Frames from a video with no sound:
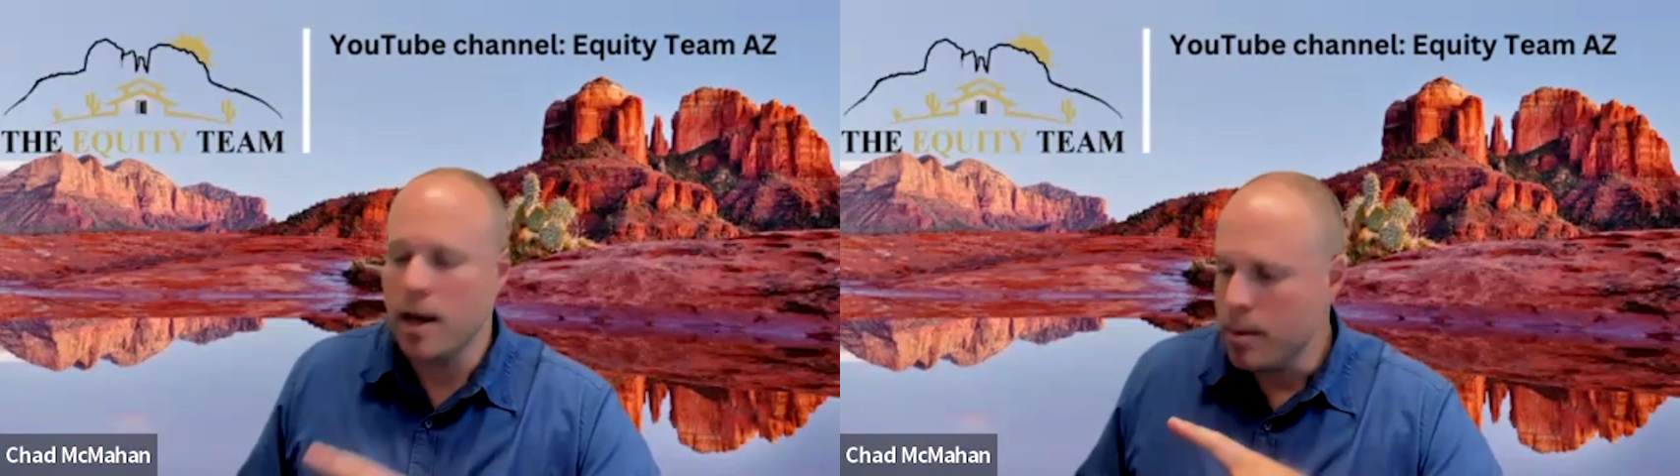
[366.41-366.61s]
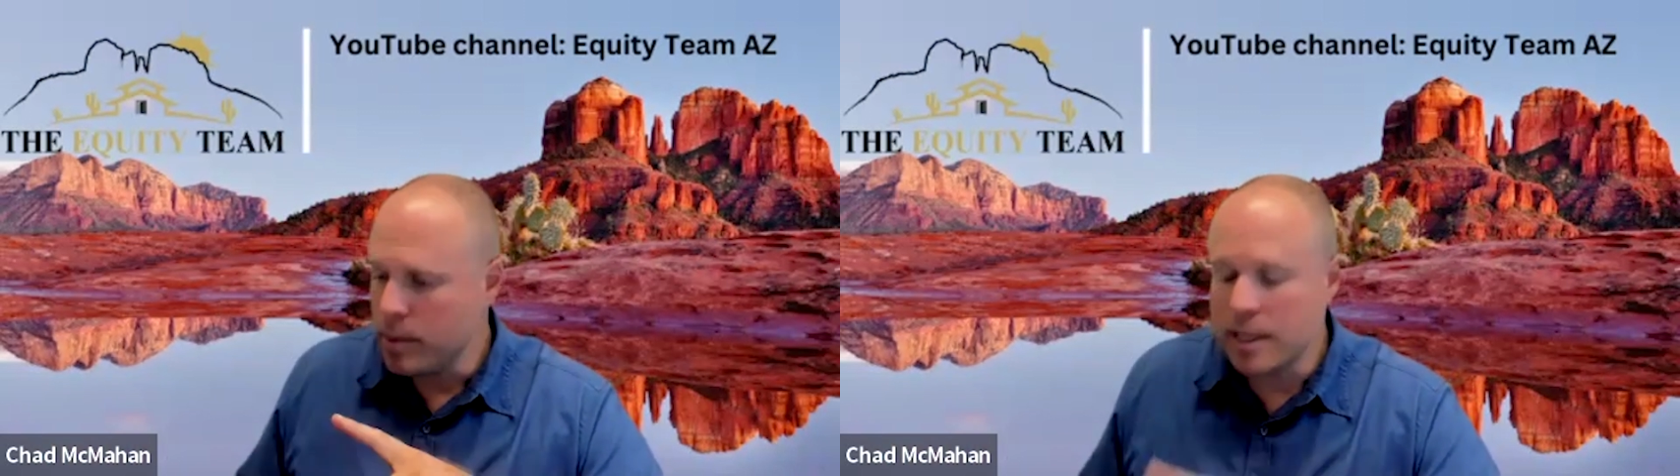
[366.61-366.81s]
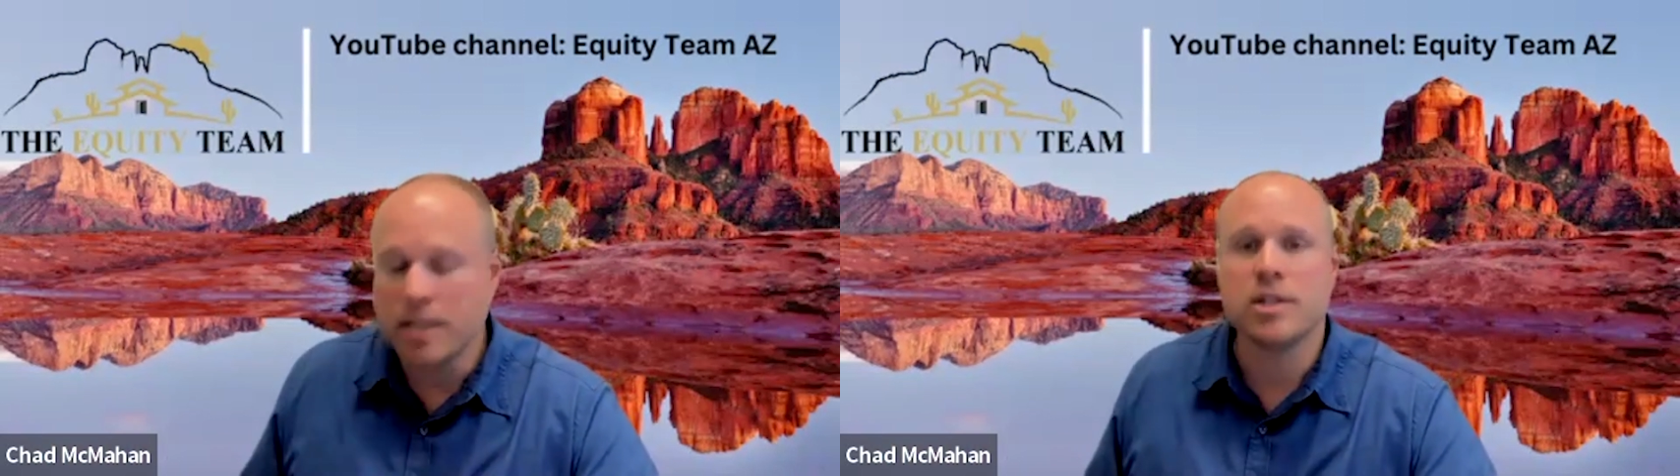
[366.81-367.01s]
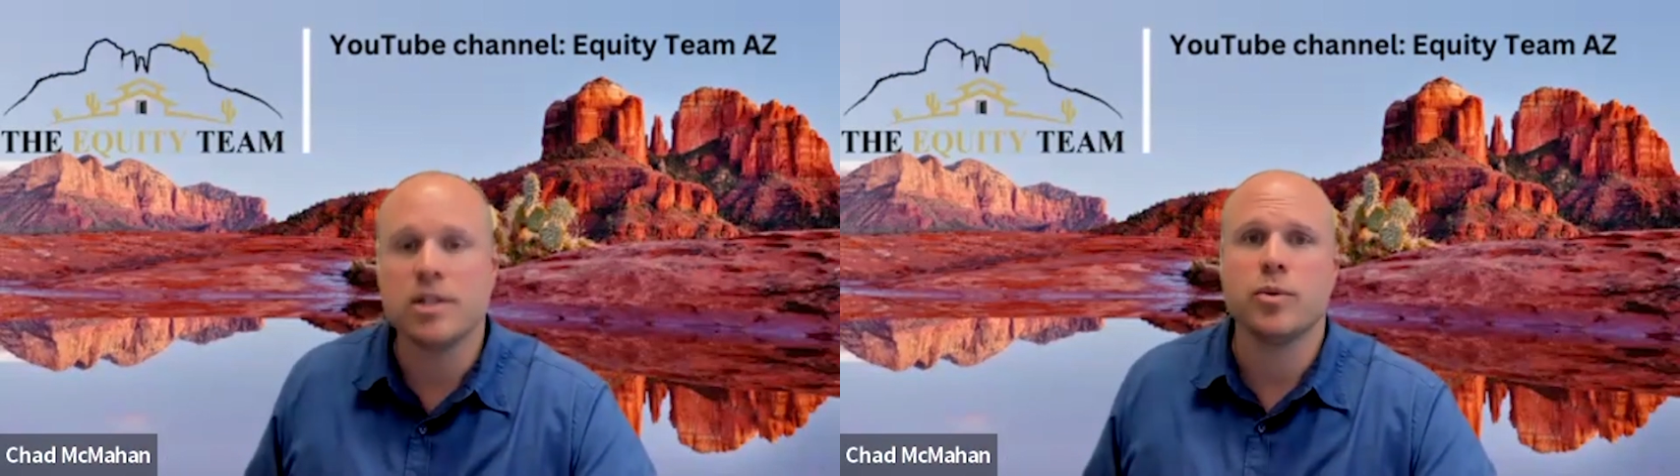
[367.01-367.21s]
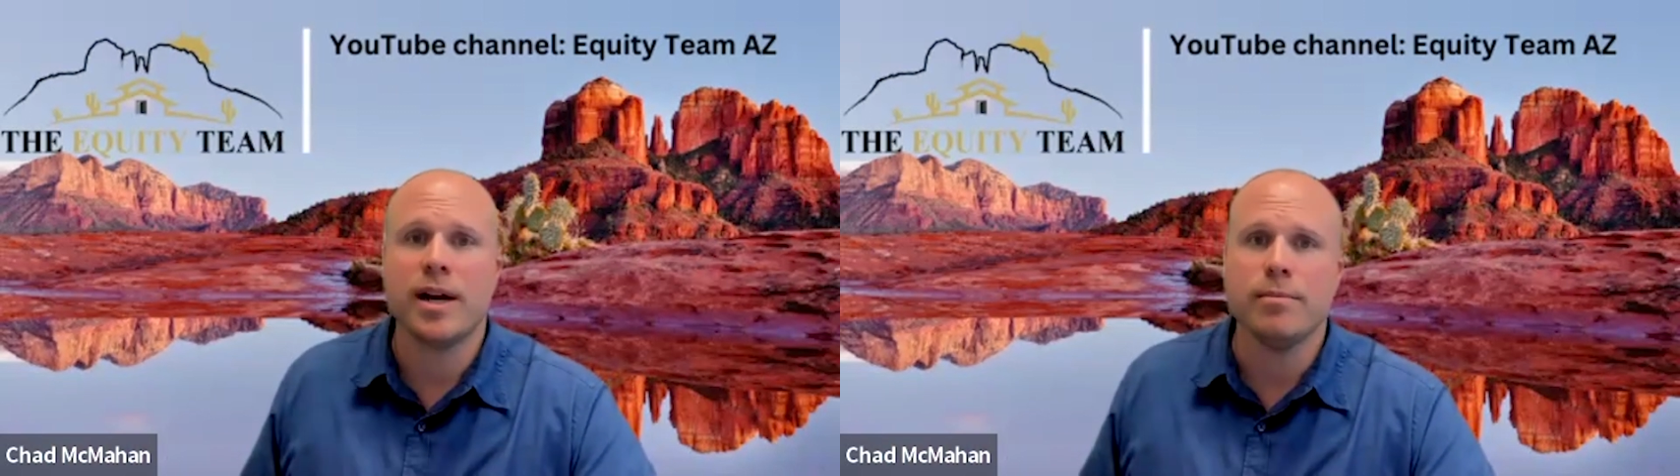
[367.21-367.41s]
but this
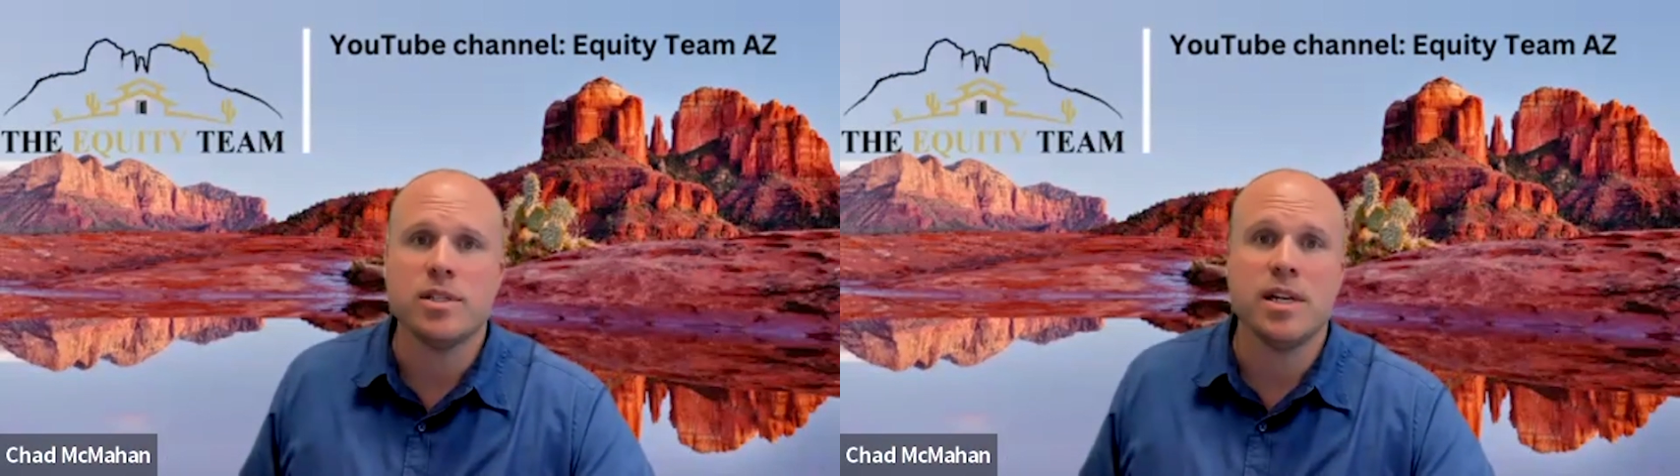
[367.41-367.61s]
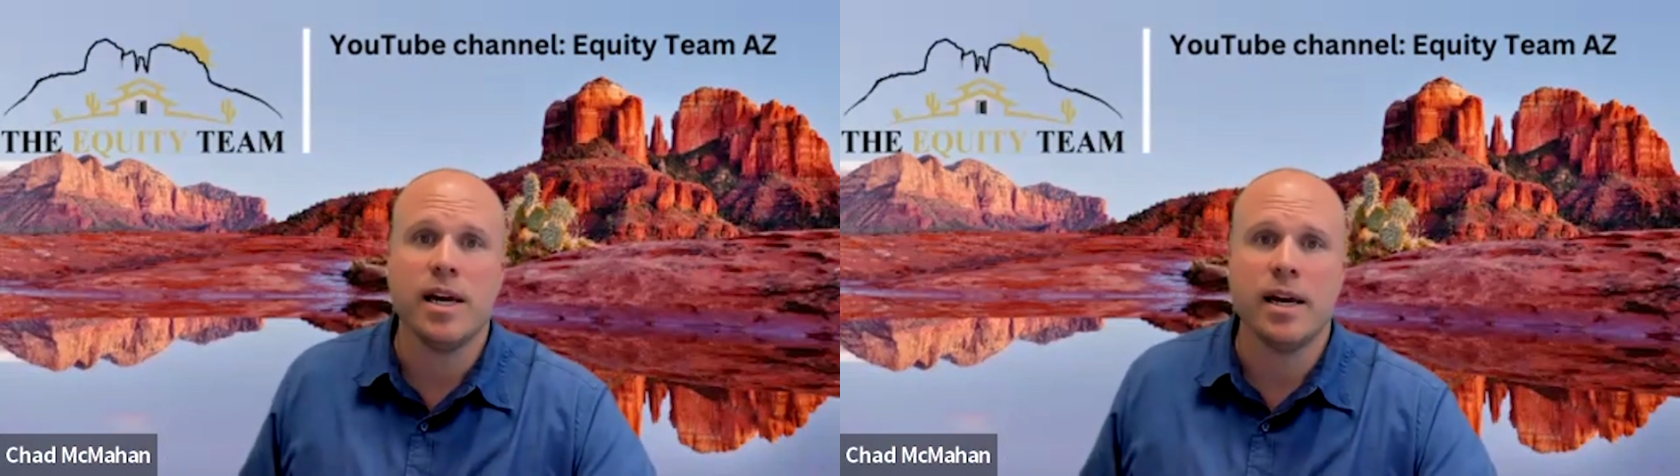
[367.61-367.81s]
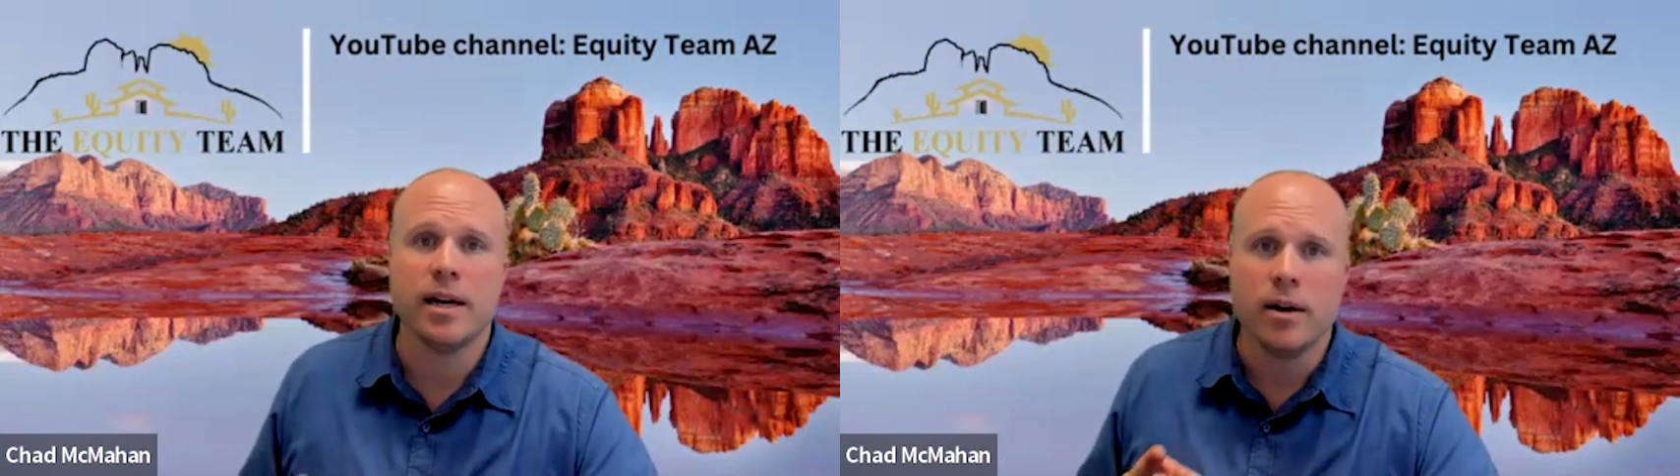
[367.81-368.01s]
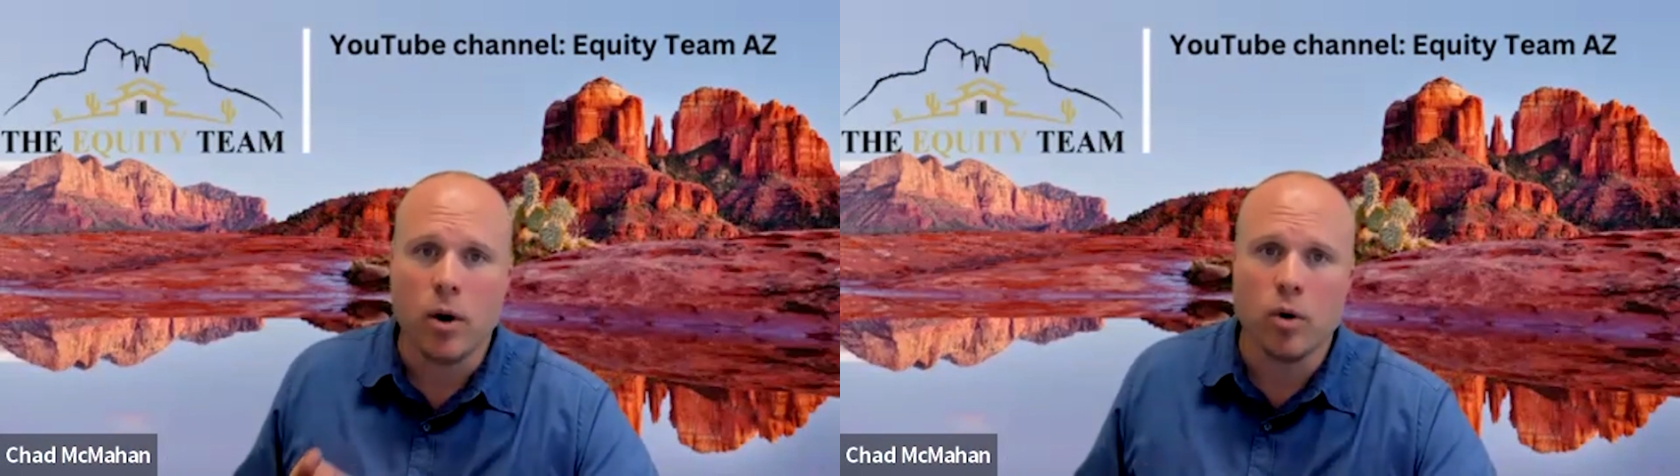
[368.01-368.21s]
is what I'm seeing